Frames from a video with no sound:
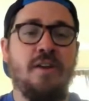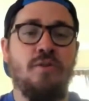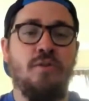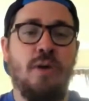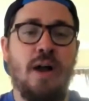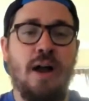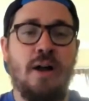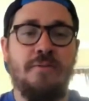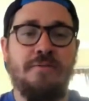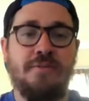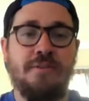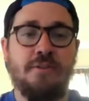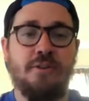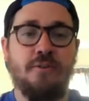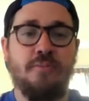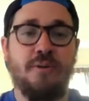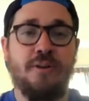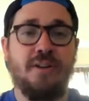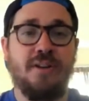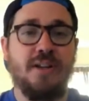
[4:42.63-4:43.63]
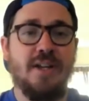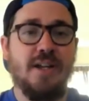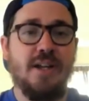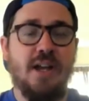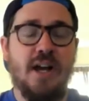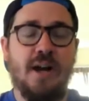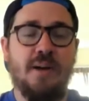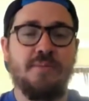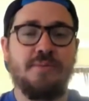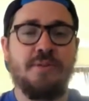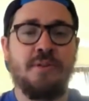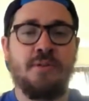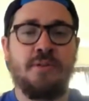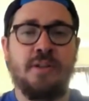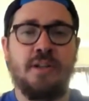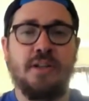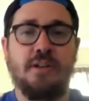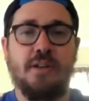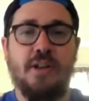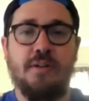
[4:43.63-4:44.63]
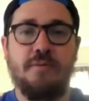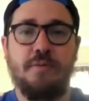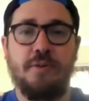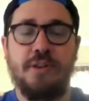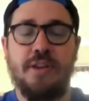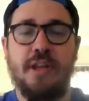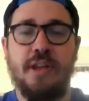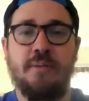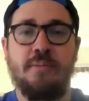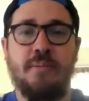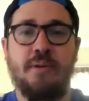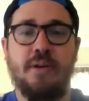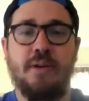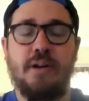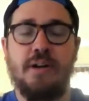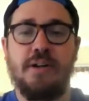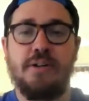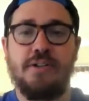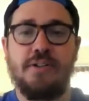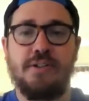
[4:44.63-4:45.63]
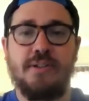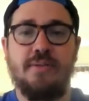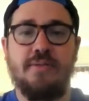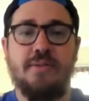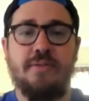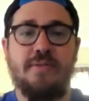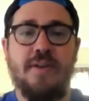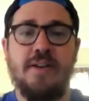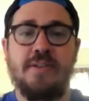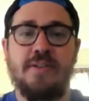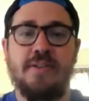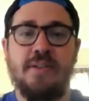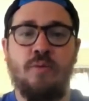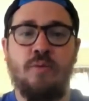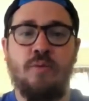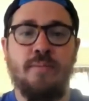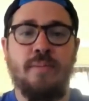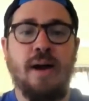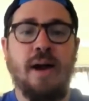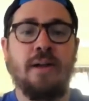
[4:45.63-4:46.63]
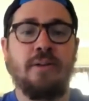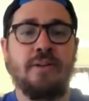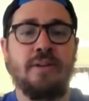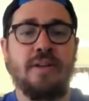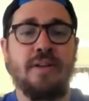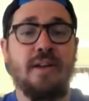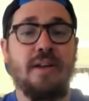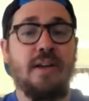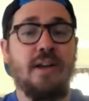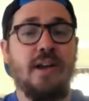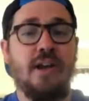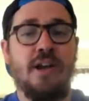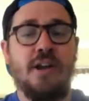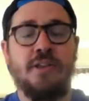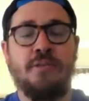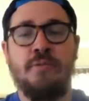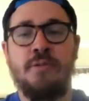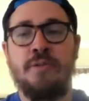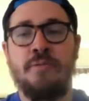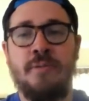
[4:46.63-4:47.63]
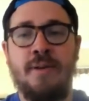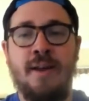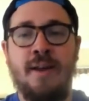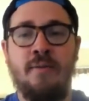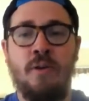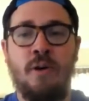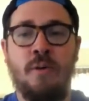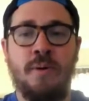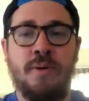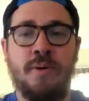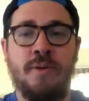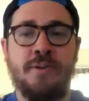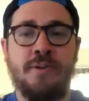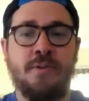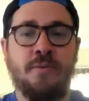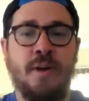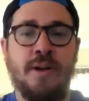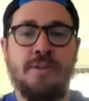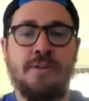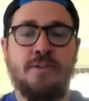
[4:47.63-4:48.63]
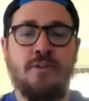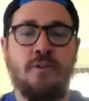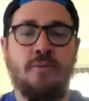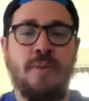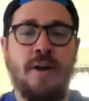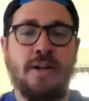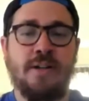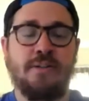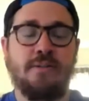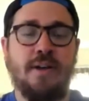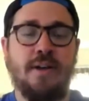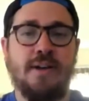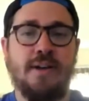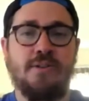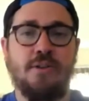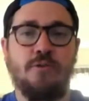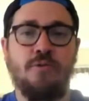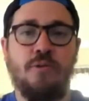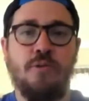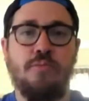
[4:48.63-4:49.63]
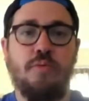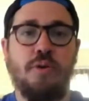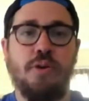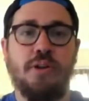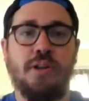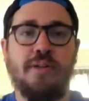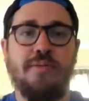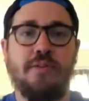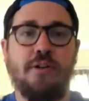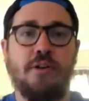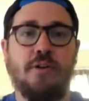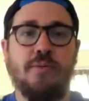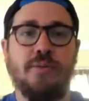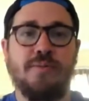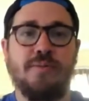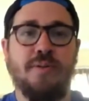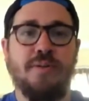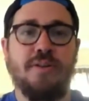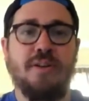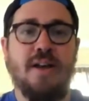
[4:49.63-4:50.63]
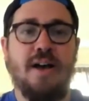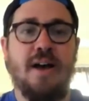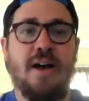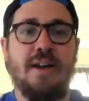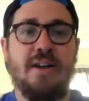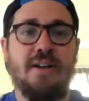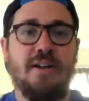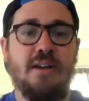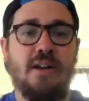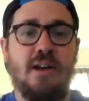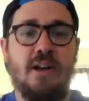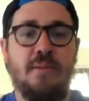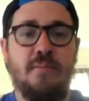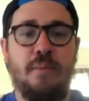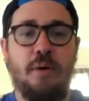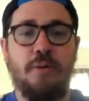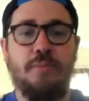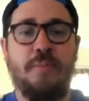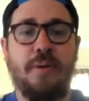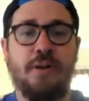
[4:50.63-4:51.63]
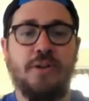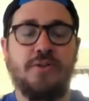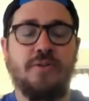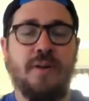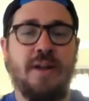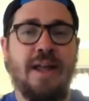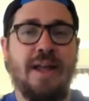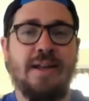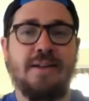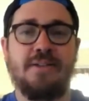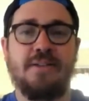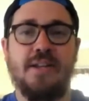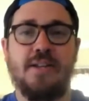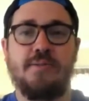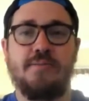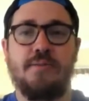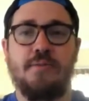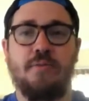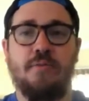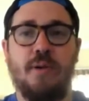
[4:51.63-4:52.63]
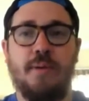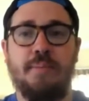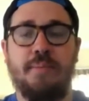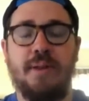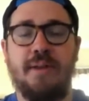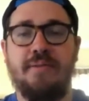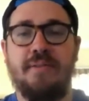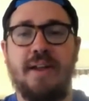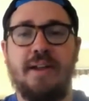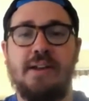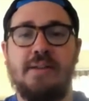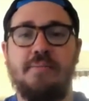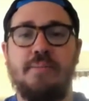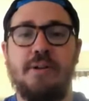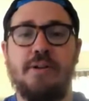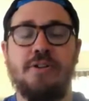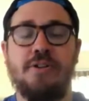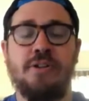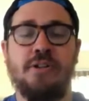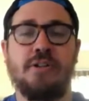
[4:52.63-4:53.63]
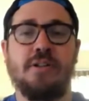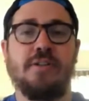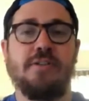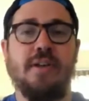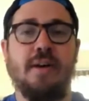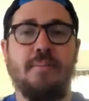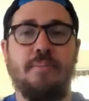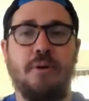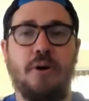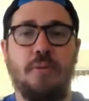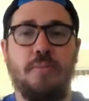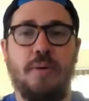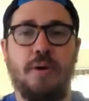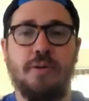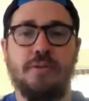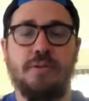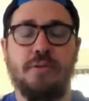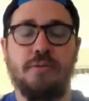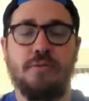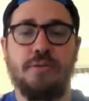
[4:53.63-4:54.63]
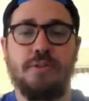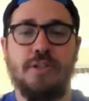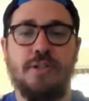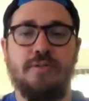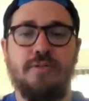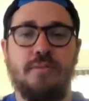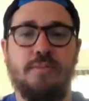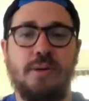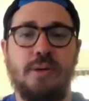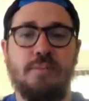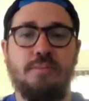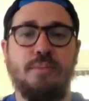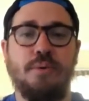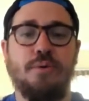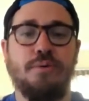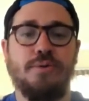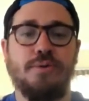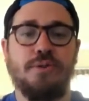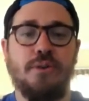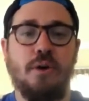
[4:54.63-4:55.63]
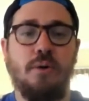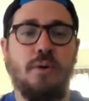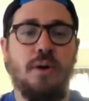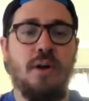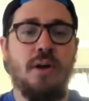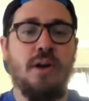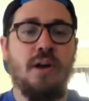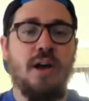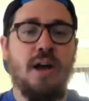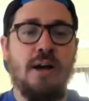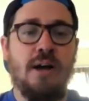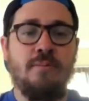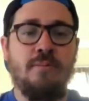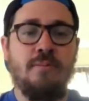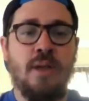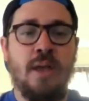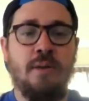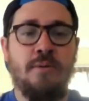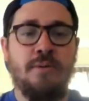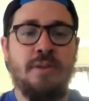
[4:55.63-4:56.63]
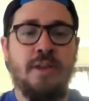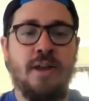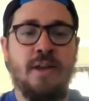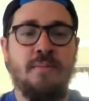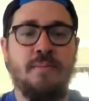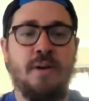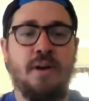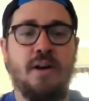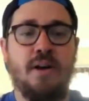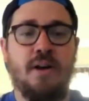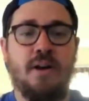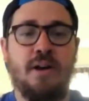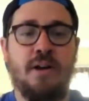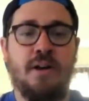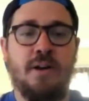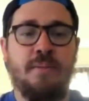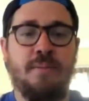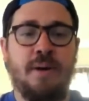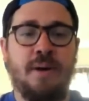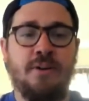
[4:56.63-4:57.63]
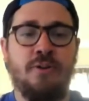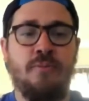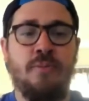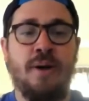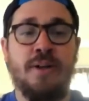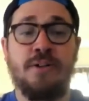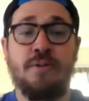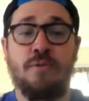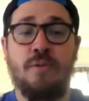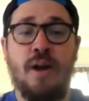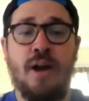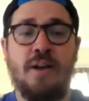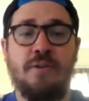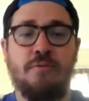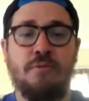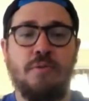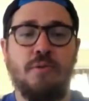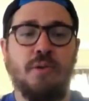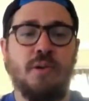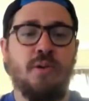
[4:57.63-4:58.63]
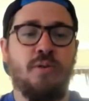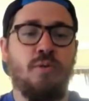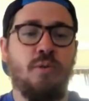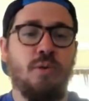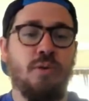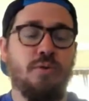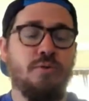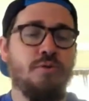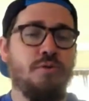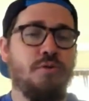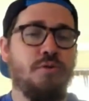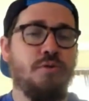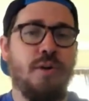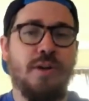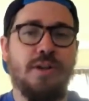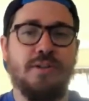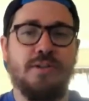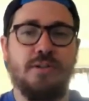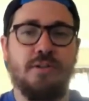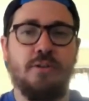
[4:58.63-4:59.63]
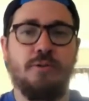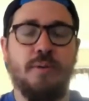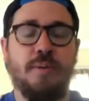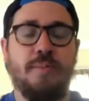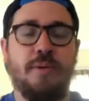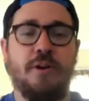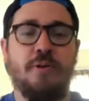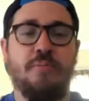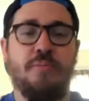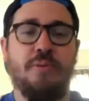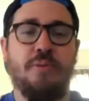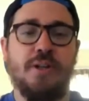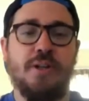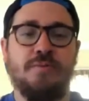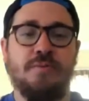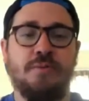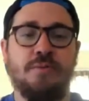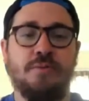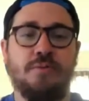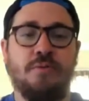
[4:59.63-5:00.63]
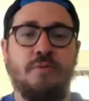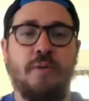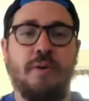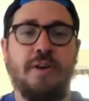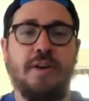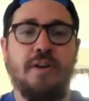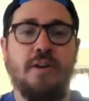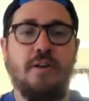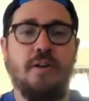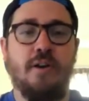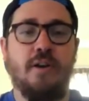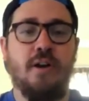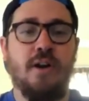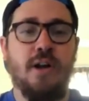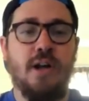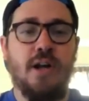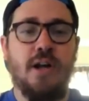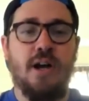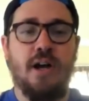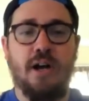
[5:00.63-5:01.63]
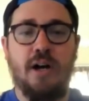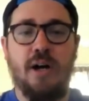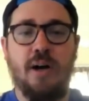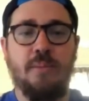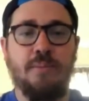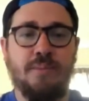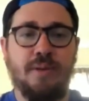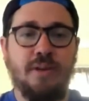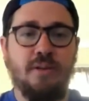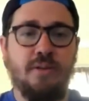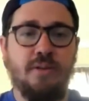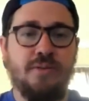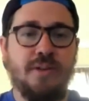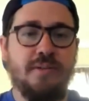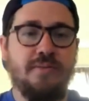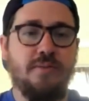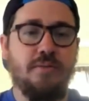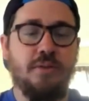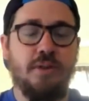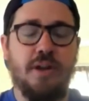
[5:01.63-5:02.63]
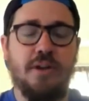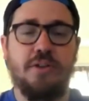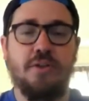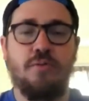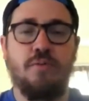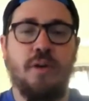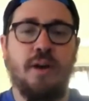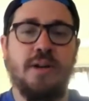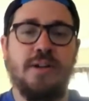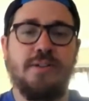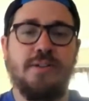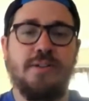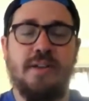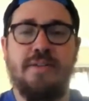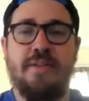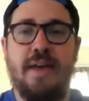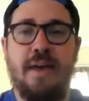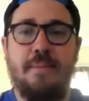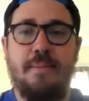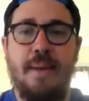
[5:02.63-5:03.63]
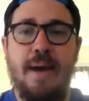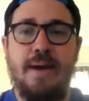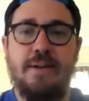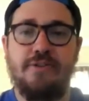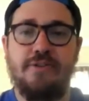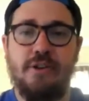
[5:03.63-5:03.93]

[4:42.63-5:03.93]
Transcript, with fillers: outfielder, but I'm certainly in love with him, uh, just given the fact that Wade Miley, three thirty-eight wOBA to righties going back to last year, one point one one homers per nine. Both Beltre and Desmond rip left-handed pitching, and in that ballpark, they'll receive a big boost. So I'm okay with them. Um, I don't mind a Ryan Rua or Lucroy. It's a little bit better price for Lucroy here. Um, definitely look at the righties in that matchup.